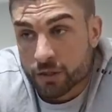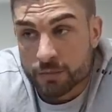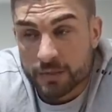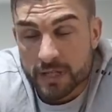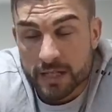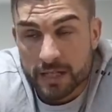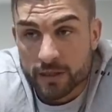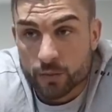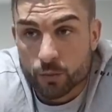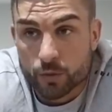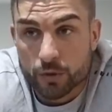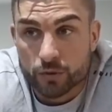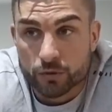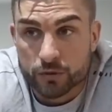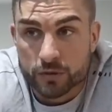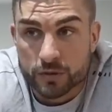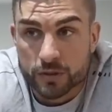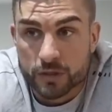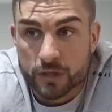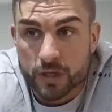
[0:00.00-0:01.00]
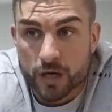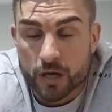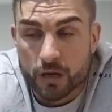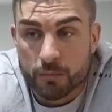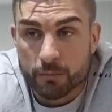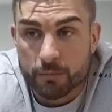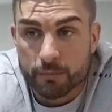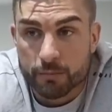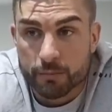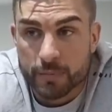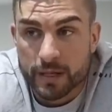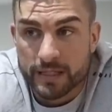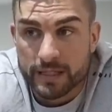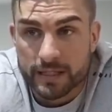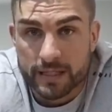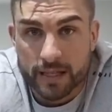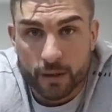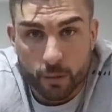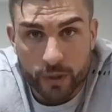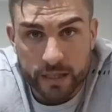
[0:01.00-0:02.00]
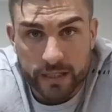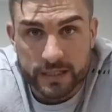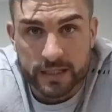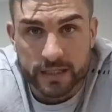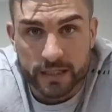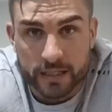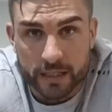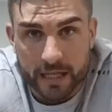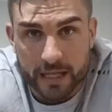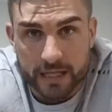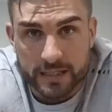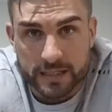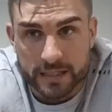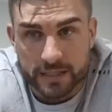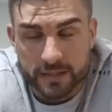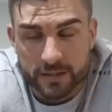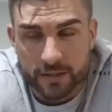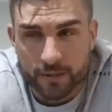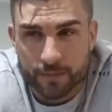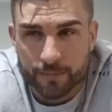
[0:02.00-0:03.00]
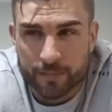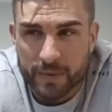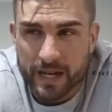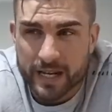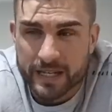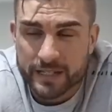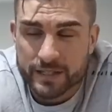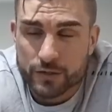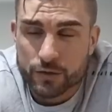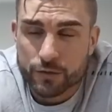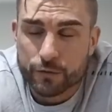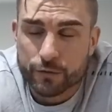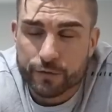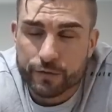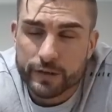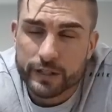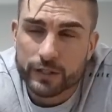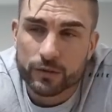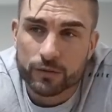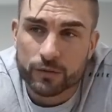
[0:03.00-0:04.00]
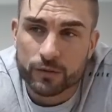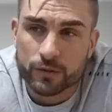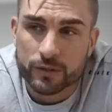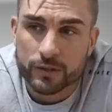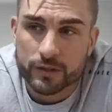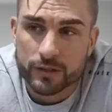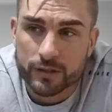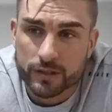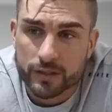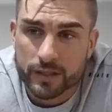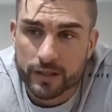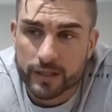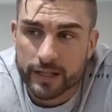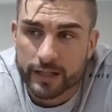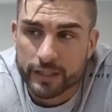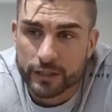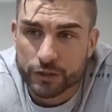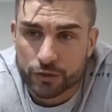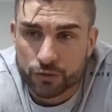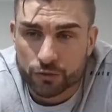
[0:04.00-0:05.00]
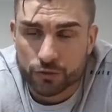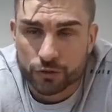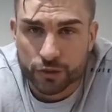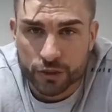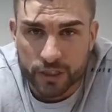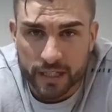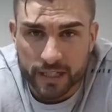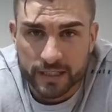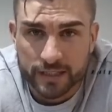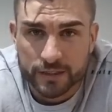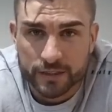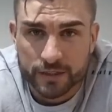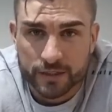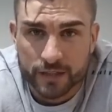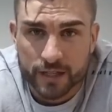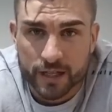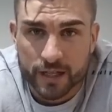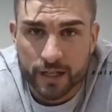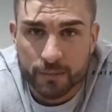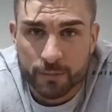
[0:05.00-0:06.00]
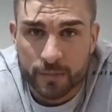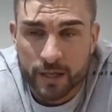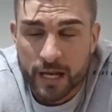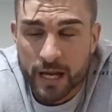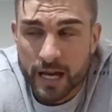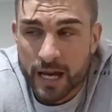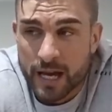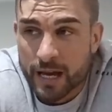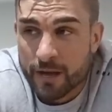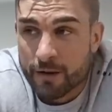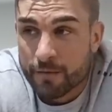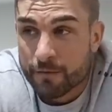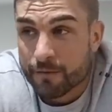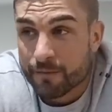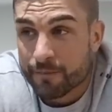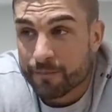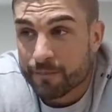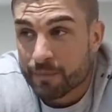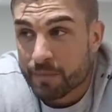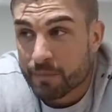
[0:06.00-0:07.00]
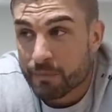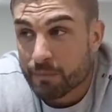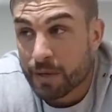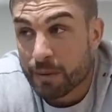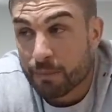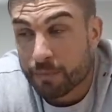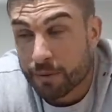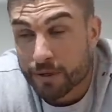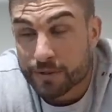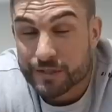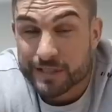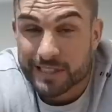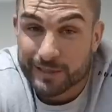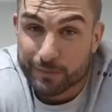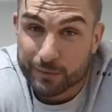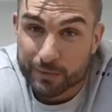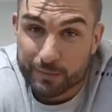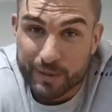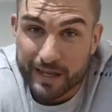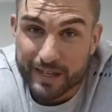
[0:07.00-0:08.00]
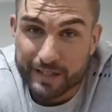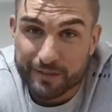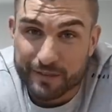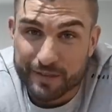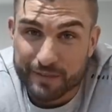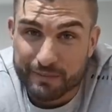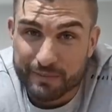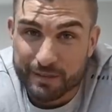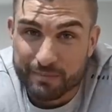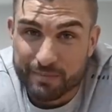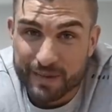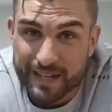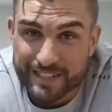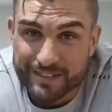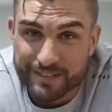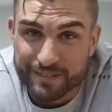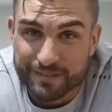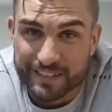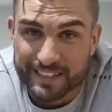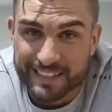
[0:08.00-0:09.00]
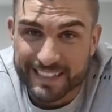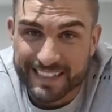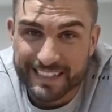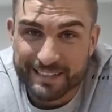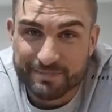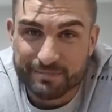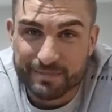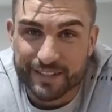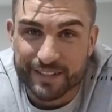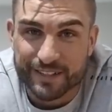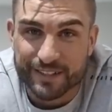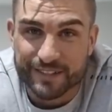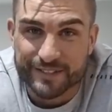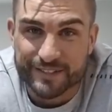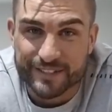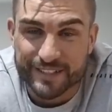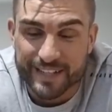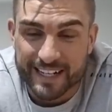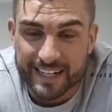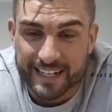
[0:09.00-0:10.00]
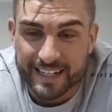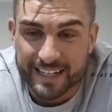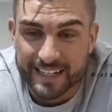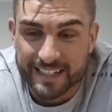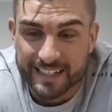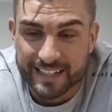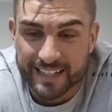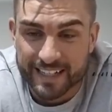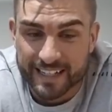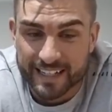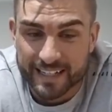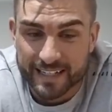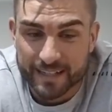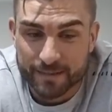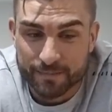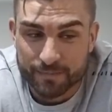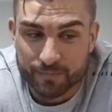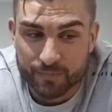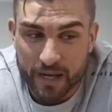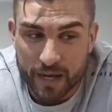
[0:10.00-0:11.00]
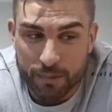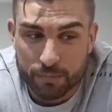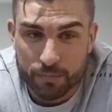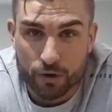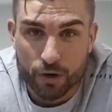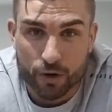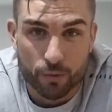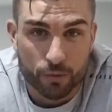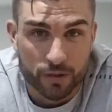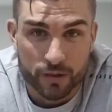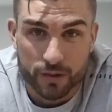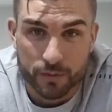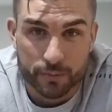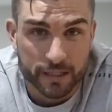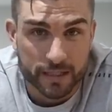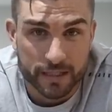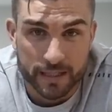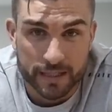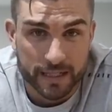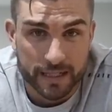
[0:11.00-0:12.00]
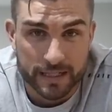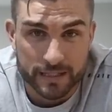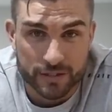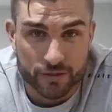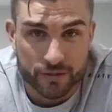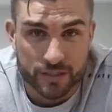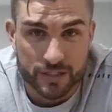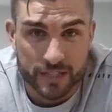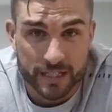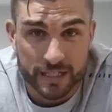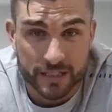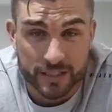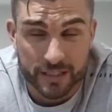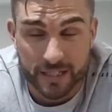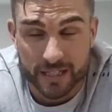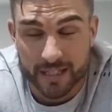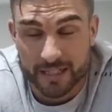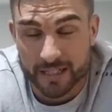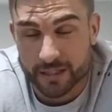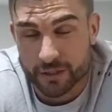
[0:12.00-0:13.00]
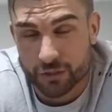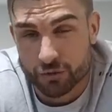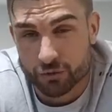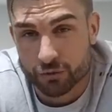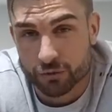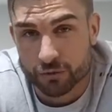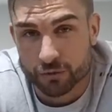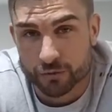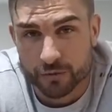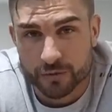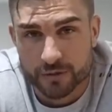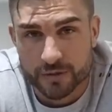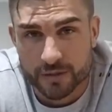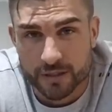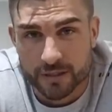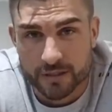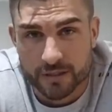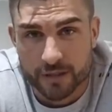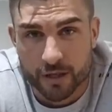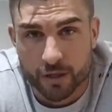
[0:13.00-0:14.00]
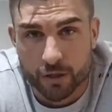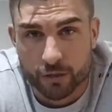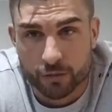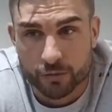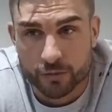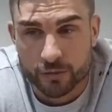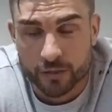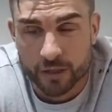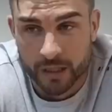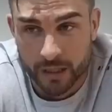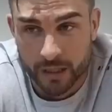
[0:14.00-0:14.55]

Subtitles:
10 in the world can't make their weight in classic. So I do feel it should change. Me personally, it would benefit me better if it did, because I'm not one of the bigger guys on stage, and I struggle to hold